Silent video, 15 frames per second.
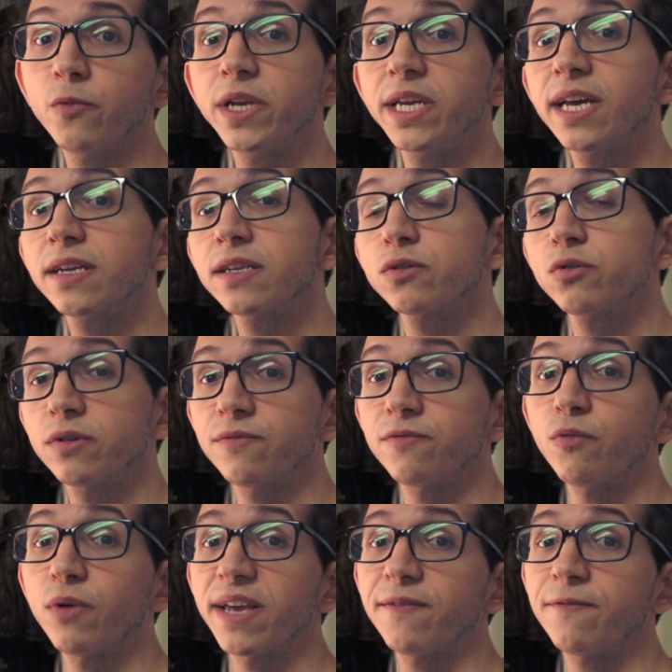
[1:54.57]
we'd get a sort of
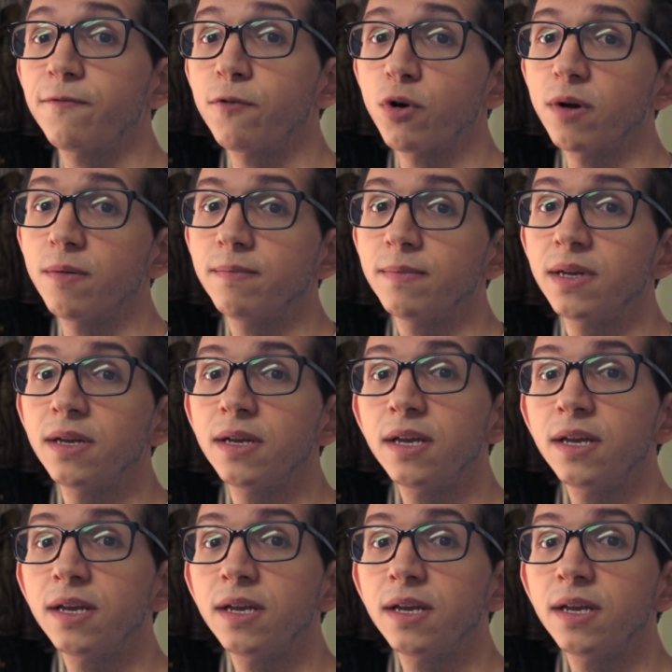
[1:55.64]
waveform.